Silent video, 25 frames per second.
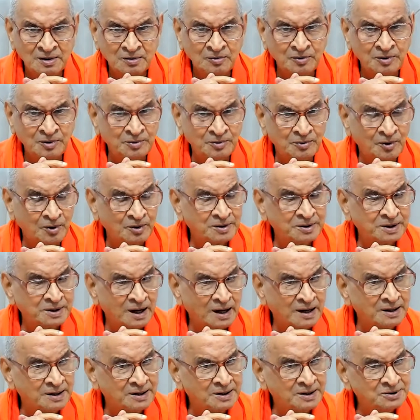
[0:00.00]
We won't
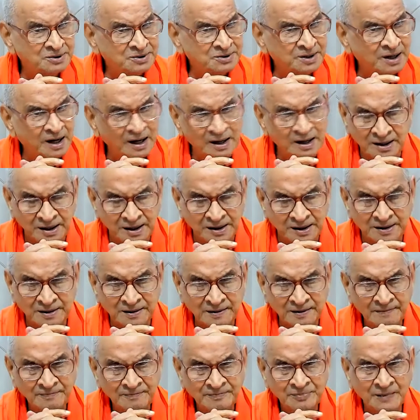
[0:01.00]
understand it
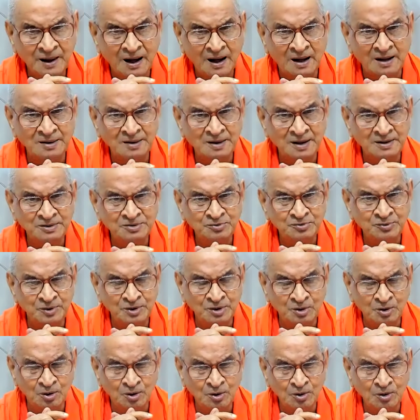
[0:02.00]
unless
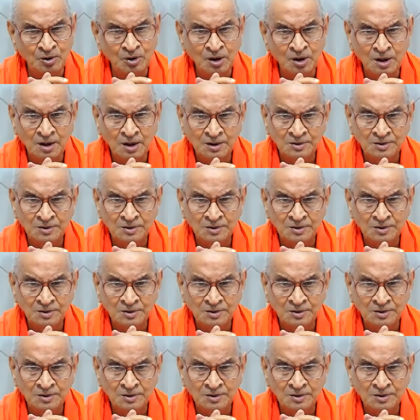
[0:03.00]
we know